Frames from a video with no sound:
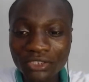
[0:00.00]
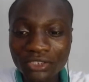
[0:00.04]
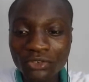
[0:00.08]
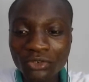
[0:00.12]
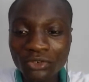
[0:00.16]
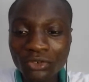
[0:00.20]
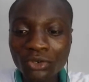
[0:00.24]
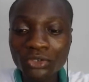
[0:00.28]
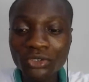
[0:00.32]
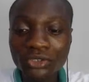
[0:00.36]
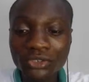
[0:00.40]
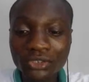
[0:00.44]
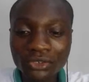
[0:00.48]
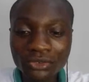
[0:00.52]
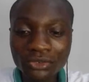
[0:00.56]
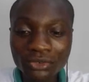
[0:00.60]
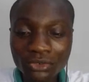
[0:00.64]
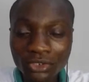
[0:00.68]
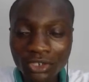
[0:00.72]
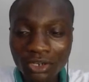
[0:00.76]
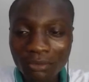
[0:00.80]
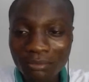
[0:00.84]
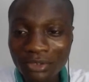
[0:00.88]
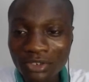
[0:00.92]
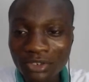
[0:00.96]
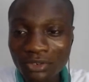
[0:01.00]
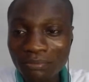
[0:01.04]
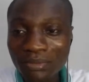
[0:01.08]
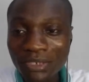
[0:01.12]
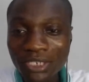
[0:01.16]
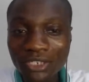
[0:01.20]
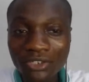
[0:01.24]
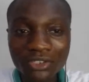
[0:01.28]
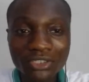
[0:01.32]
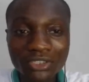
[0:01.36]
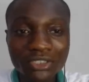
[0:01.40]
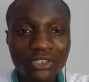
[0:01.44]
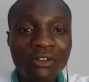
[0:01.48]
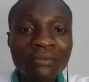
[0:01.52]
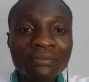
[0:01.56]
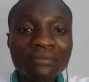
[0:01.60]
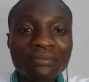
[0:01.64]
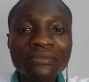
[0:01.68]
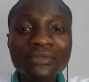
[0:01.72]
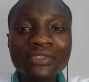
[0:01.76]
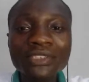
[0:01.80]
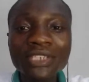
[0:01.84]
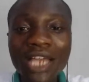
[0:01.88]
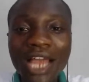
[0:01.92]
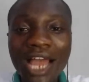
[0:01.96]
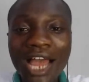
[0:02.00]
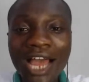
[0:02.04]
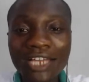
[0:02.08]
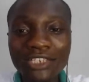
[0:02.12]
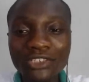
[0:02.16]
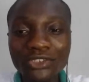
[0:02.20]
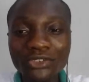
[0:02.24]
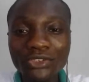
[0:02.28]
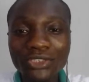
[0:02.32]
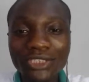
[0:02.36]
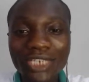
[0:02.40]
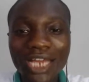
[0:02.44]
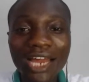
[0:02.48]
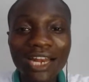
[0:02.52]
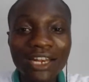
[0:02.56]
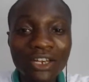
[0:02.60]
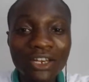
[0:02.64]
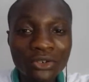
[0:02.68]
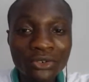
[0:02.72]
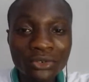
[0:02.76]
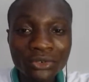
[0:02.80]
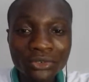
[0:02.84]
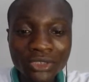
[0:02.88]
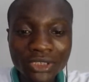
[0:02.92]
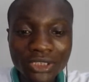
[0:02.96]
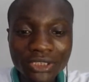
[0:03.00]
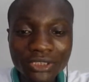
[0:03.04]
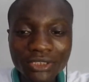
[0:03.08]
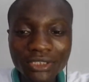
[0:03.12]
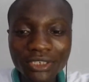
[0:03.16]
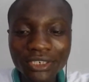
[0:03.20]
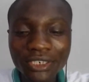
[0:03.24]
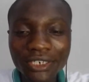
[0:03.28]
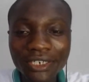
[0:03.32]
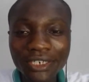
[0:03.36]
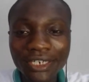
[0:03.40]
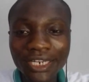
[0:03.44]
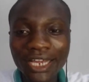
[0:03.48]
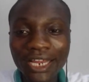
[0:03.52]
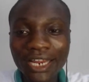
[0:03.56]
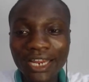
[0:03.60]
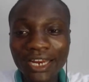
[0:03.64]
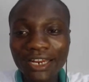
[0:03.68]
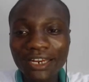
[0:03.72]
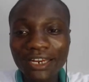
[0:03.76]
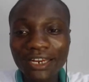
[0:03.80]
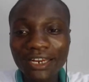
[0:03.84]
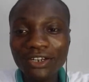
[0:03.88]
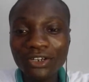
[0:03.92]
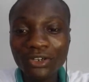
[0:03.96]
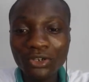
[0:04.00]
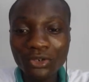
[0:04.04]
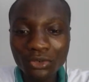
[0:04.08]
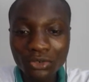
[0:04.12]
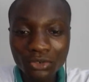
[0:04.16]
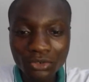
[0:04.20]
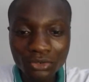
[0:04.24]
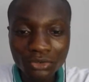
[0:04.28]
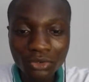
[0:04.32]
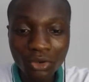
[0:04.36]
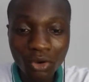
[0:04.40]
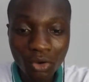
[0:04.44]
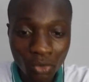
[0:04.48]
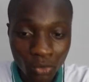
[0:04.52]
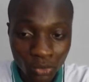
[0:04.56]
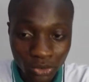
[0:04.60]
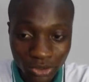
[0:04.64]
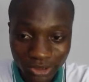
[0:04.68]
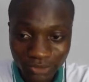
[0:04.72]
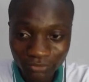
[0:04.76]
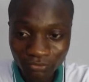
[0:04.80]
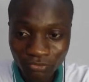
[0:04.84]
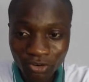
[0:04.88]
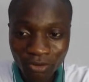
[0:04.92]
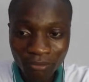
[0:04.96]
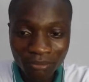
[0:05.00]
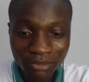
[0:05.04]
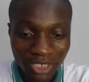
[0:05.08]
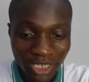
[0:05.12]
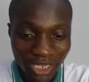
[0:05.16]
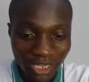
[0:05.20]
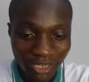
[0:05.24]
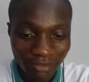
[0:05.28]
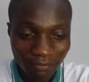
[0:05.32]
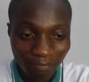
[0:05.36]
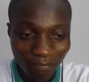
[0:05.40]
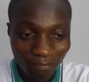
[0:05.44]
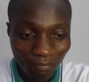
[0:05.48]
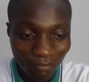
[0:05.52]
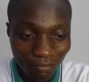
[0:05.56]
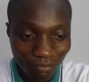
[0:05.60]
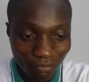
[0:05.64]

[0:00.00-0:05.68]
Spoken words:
You go to localwp.com and you download the local host from there,